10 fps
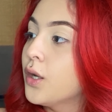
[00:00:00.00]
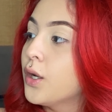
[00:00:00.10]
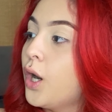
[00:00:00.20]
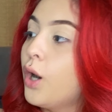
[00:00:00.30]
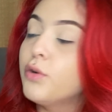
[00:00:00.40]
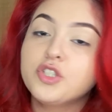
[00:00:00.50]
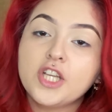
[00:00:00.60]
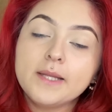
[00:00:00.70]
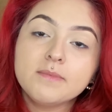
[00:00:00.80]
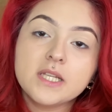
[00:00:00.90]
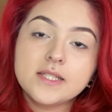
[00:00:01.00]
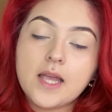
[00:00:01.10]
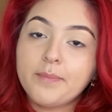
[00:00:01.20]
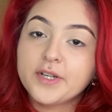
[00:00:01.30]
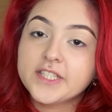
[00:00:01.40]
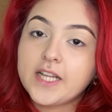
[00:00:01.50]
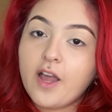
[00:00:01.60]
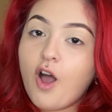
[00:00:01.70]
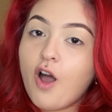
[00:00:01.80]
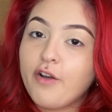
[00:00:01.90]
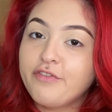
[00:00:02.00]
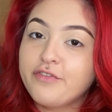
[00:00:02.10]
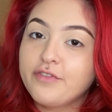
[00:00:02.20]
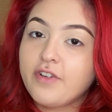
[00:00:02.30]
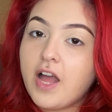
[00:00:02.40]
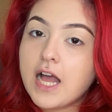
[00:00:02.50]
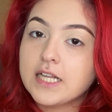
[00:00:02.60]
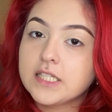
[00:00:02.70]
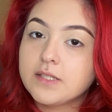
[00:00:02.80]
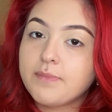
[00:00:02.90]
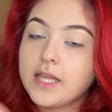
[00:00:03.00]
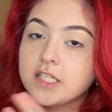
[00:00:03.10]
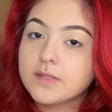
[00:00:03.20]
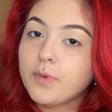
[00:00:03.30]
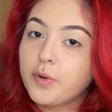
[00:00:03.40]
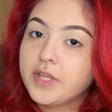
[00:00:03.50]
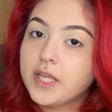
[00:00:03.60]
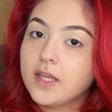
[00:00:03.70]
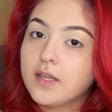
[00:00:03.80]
Code James and 10% off as my smoky.